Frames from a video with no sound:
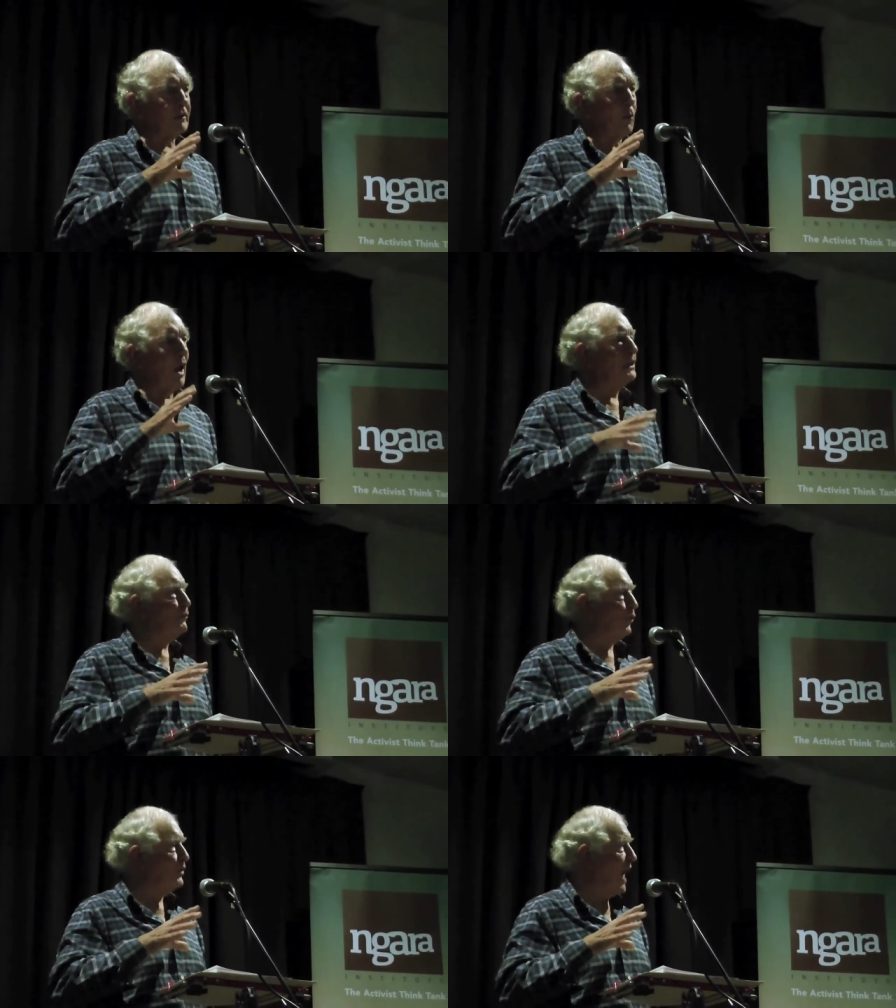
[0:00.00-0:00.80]
the
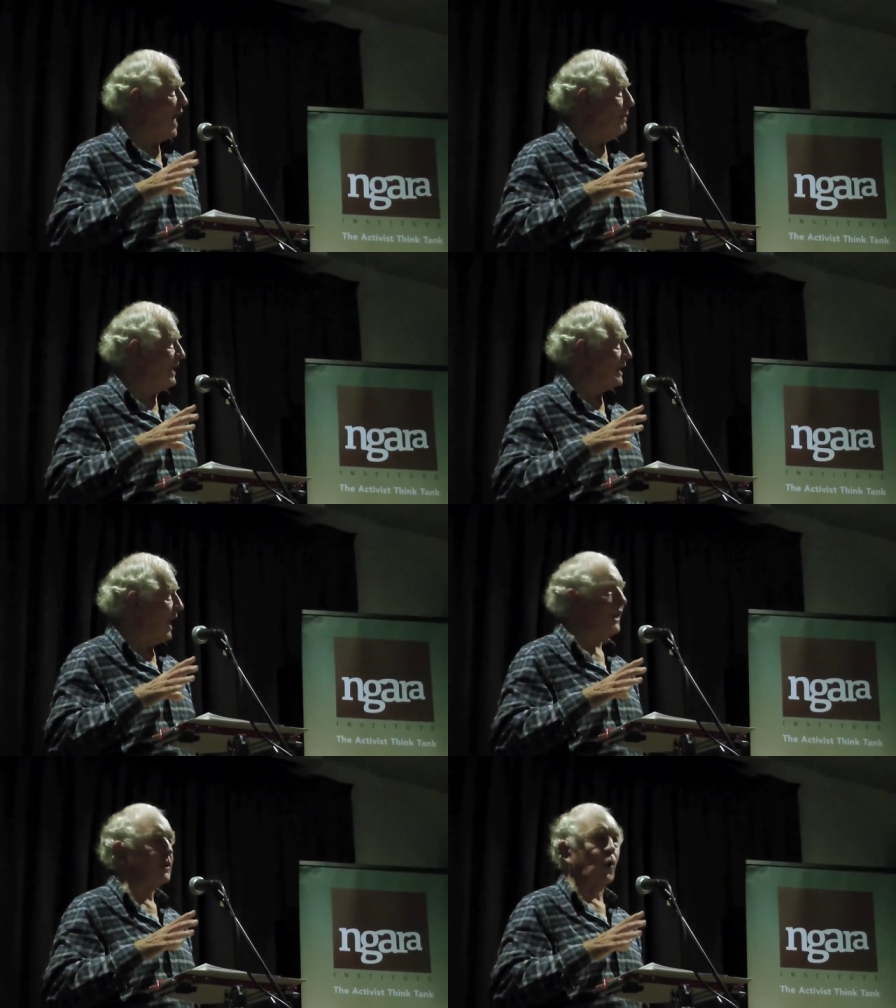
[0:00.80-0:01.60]
wonderful Naomi
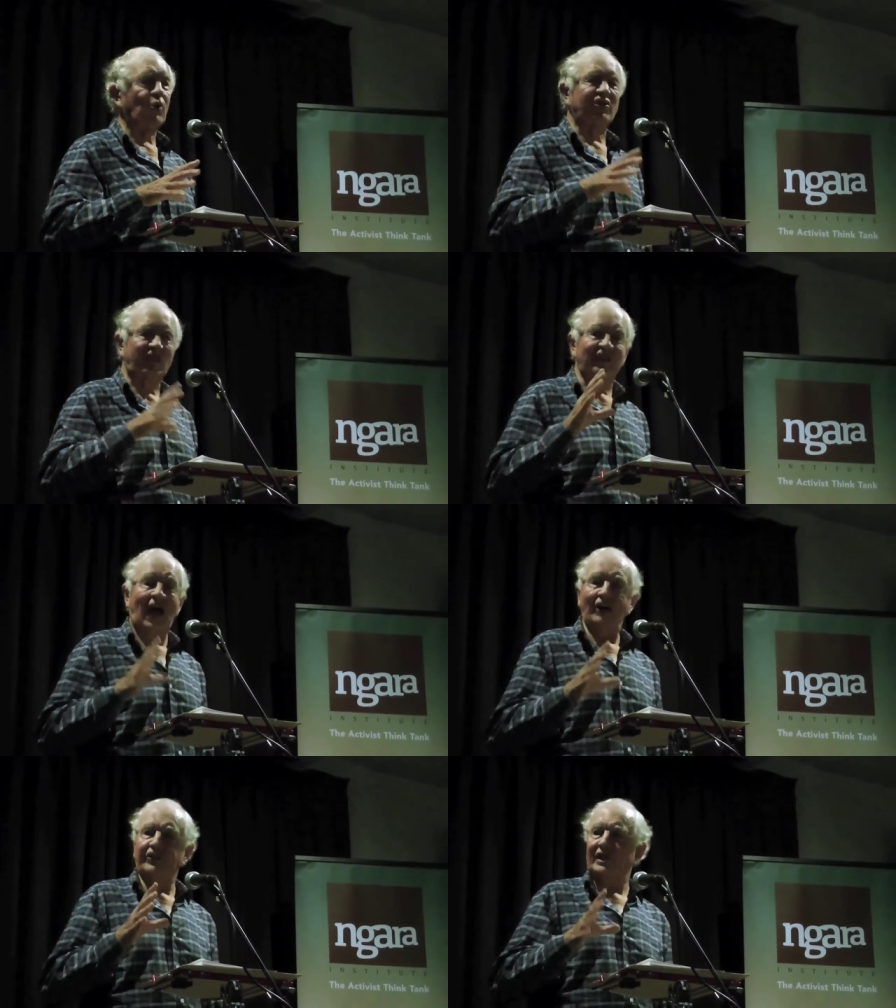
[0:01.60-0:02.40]
Klein calls
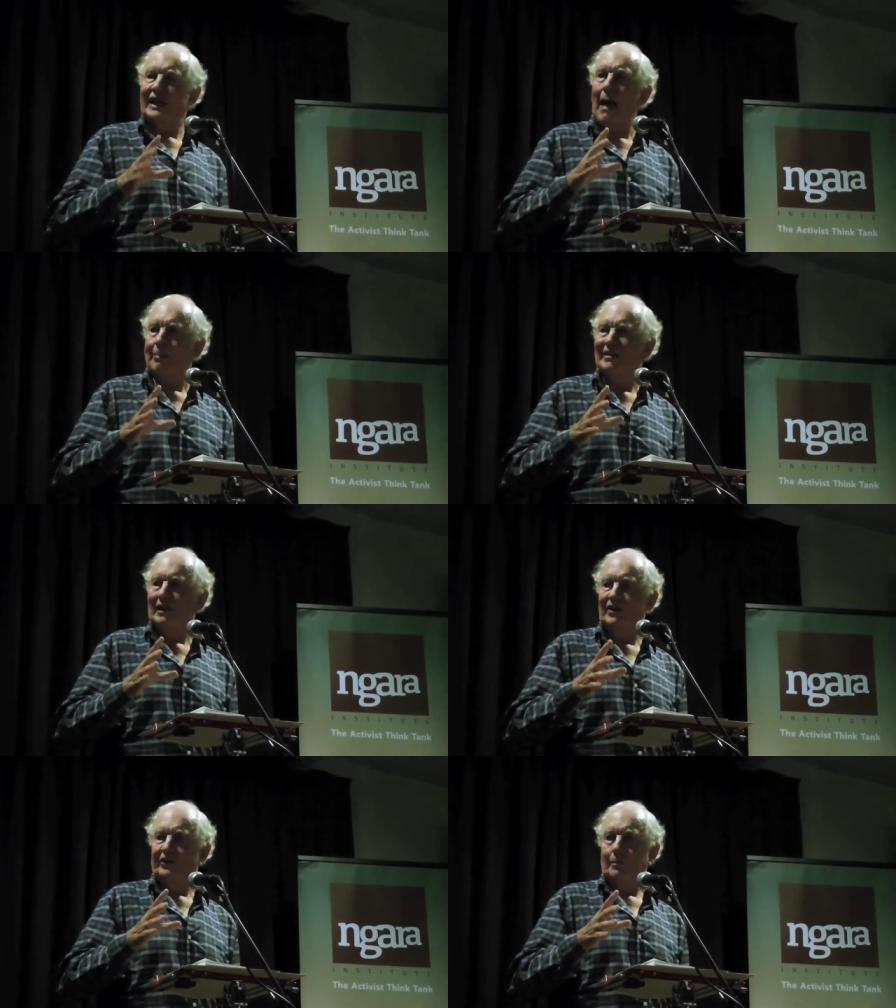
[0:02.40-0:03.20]
disaster
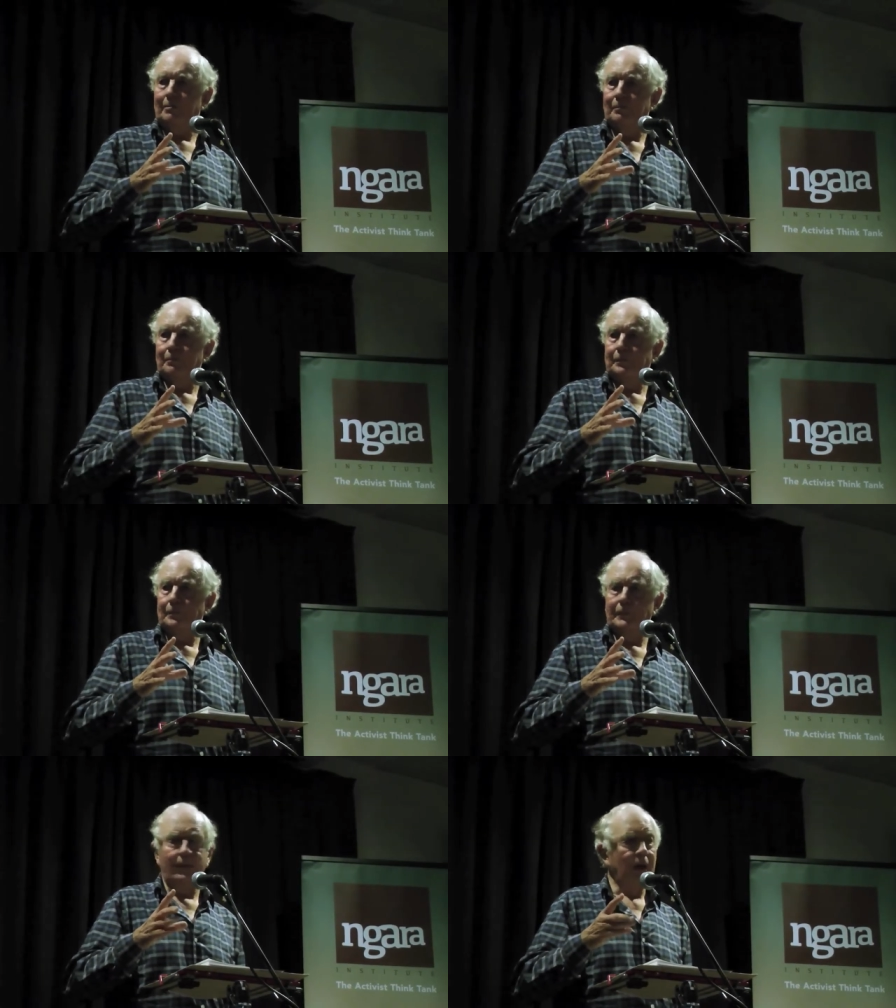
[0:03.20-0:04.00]
capitalism.
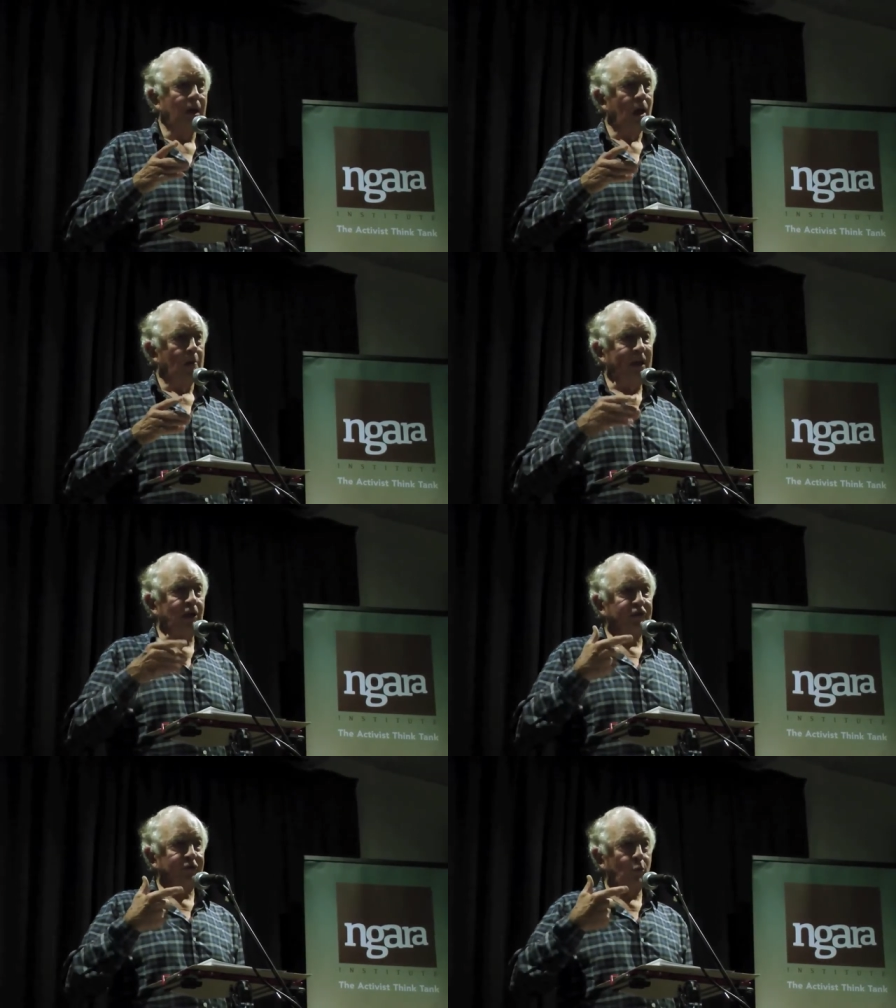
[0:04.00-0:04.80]

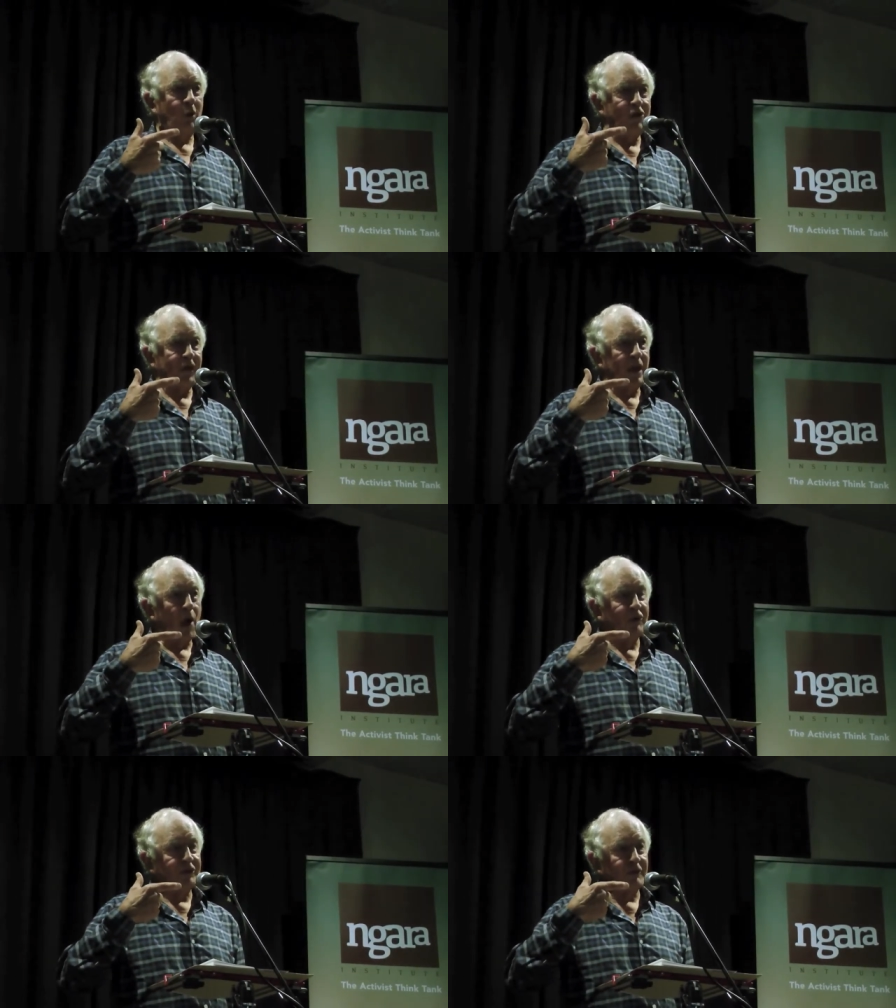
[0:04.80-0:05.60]
Because with the
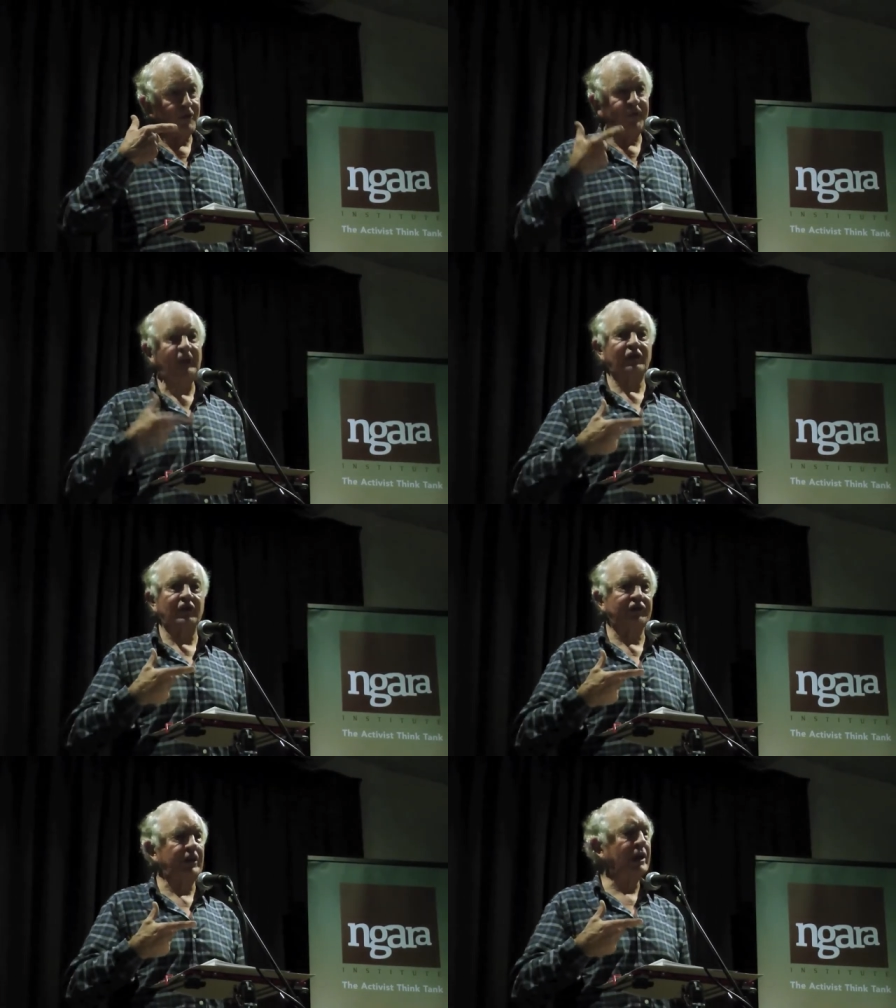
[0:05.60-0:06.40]
notion of
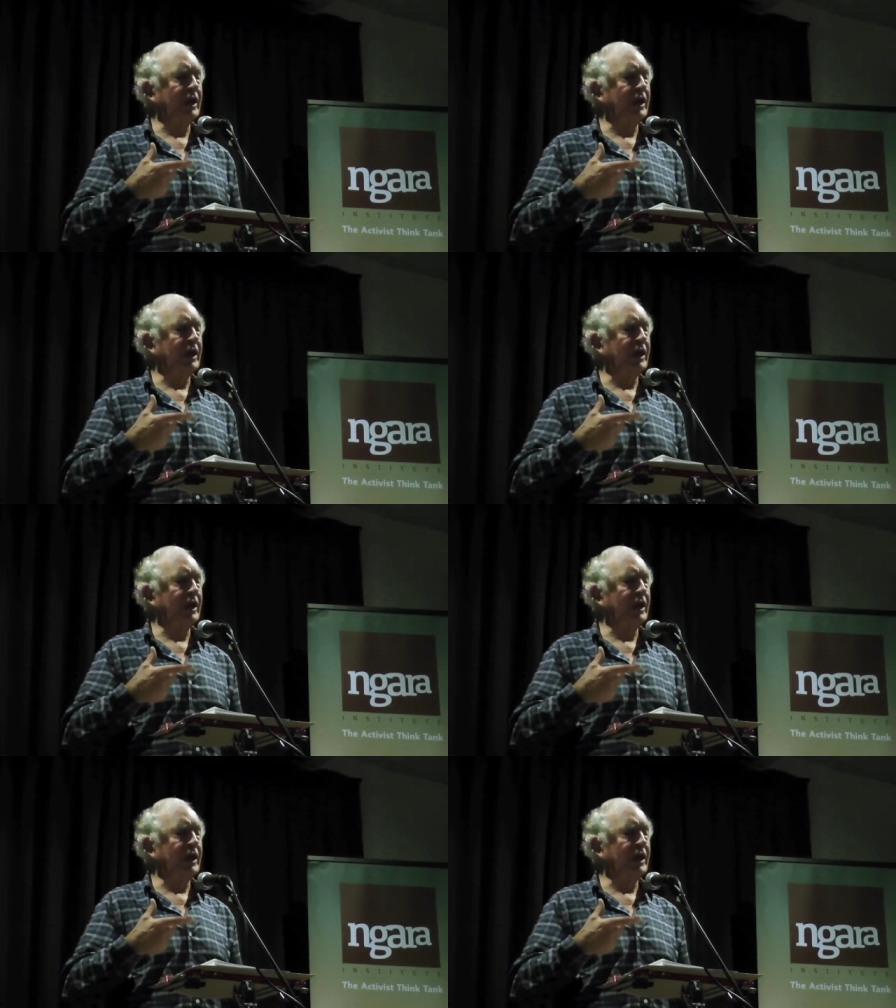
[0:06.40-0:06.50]
efficiency